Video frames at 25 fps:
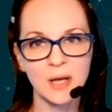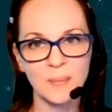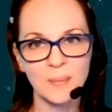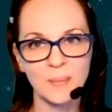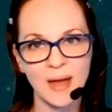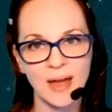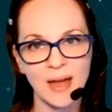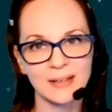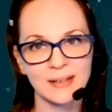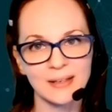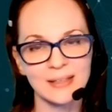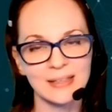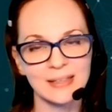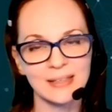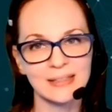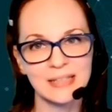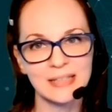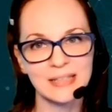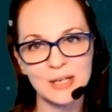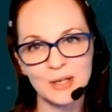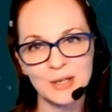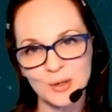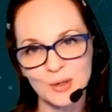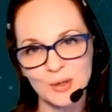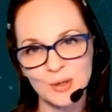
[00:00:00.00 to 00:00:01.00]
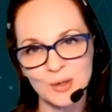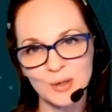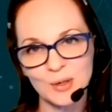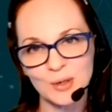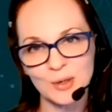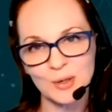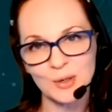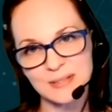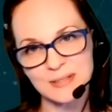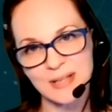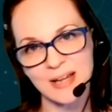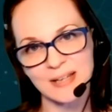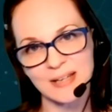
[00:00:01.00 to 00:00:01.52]
back and hear what
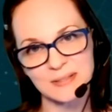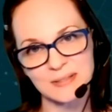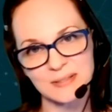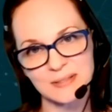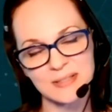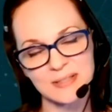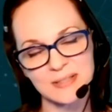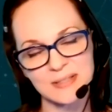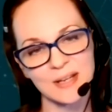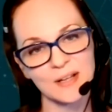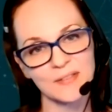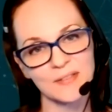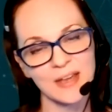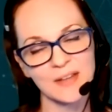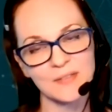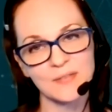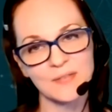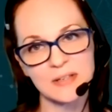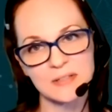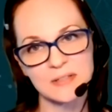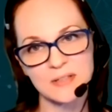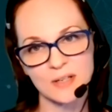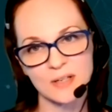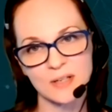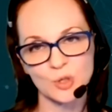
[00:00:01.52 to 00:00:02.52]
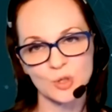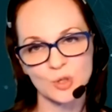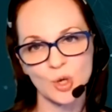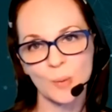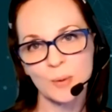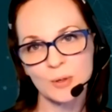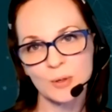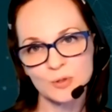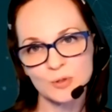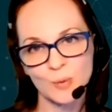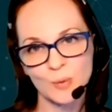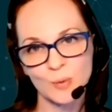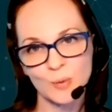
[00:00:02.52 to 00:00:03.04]
he's got to say on that. That's October
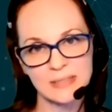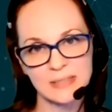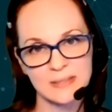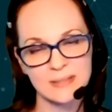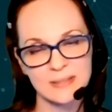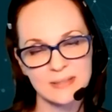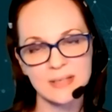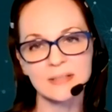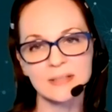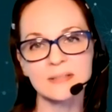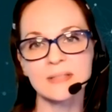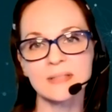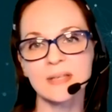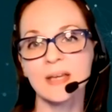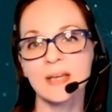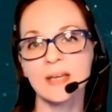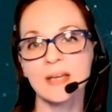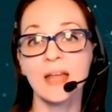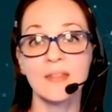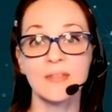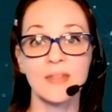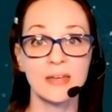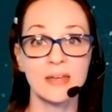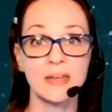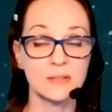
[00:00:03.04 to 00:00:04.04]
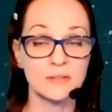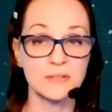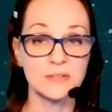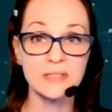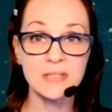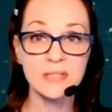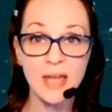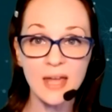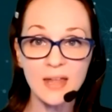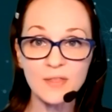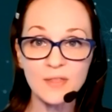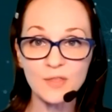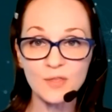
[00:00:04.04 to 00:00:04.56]
26th. That is
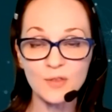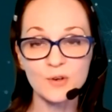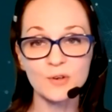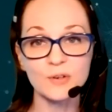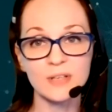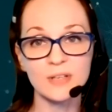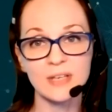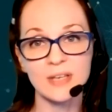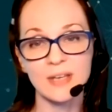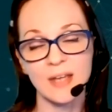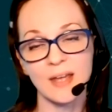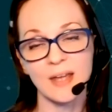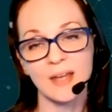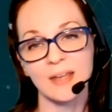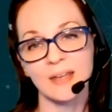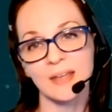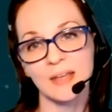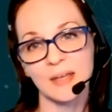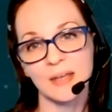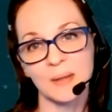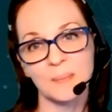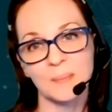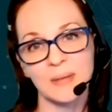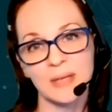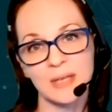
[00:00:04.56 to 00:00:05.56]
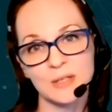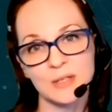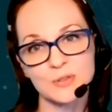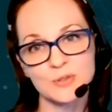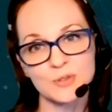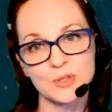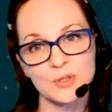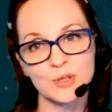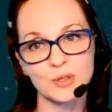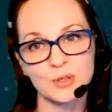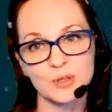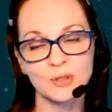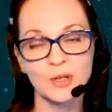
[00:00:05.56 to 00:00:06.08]
10:30 a.m.
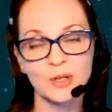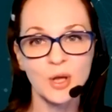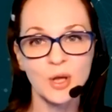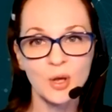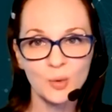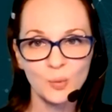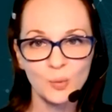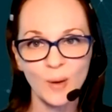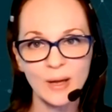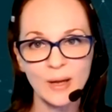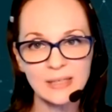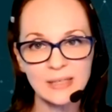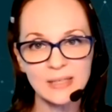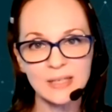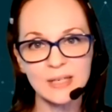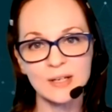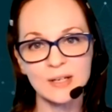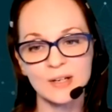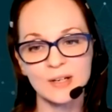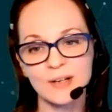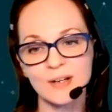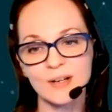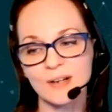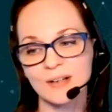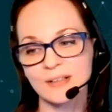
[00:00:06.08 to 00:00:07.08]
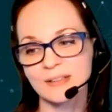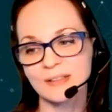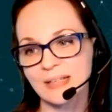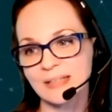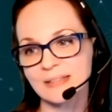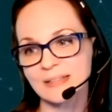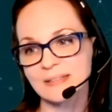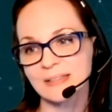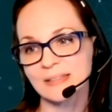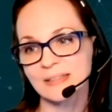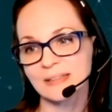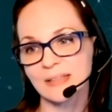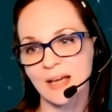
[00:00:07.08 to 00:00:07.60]
Eastern, right here on
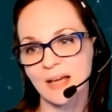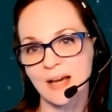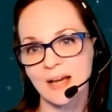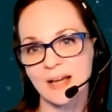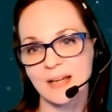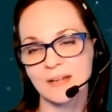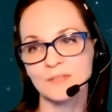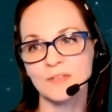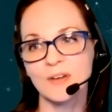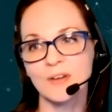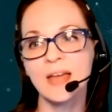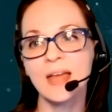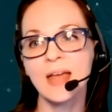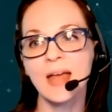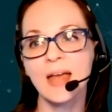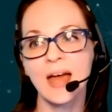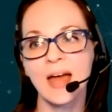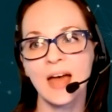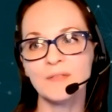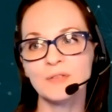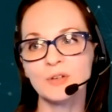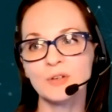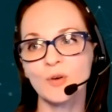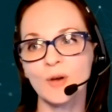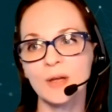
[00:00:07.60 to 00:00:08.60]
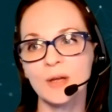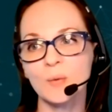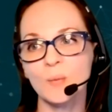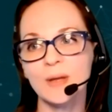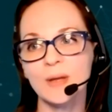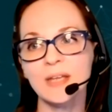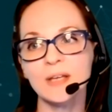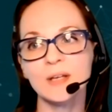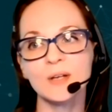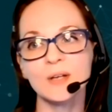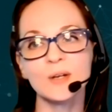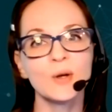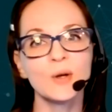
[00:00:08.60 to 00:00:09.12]
LinkedIn Live. Have a great
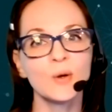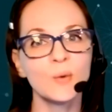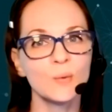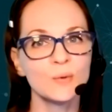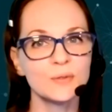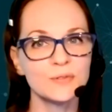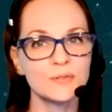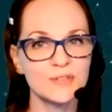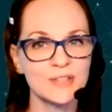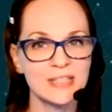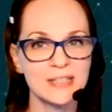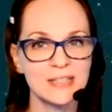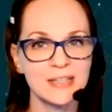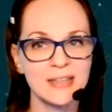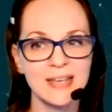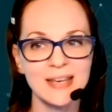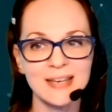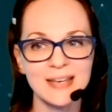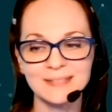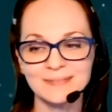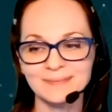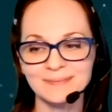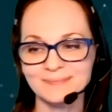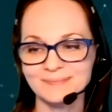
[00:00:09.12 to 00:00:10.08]
week. We'll see you then.